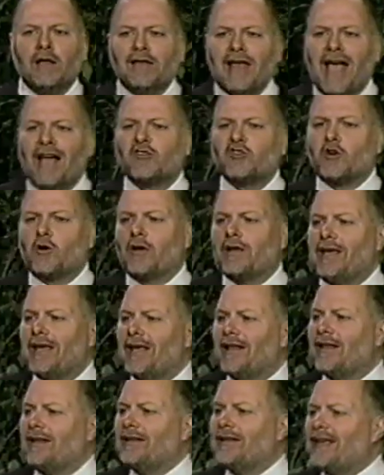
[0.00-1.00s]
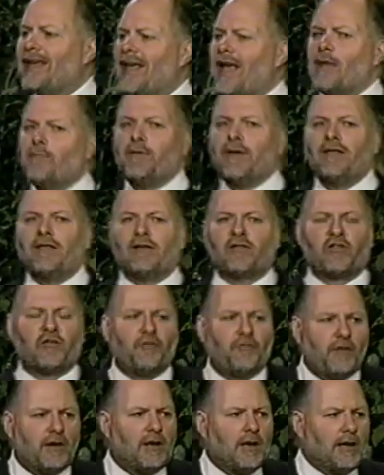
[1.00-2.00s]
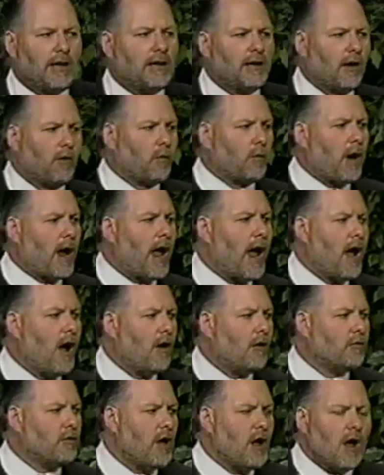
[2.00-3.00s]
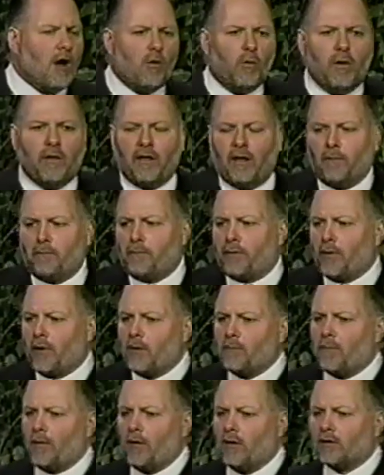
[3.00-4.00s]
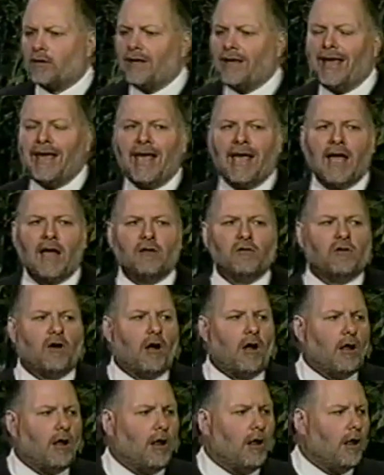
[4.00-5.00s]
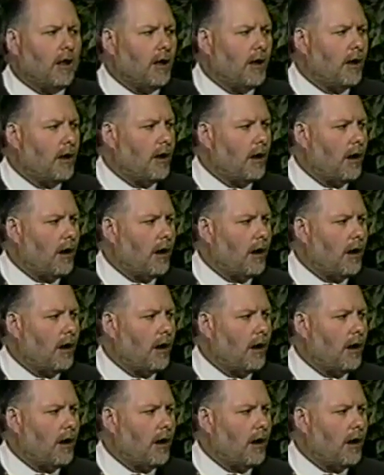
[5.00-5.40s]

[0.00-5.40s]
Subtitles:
Natural healing can't be this fiddling around with a purple candle,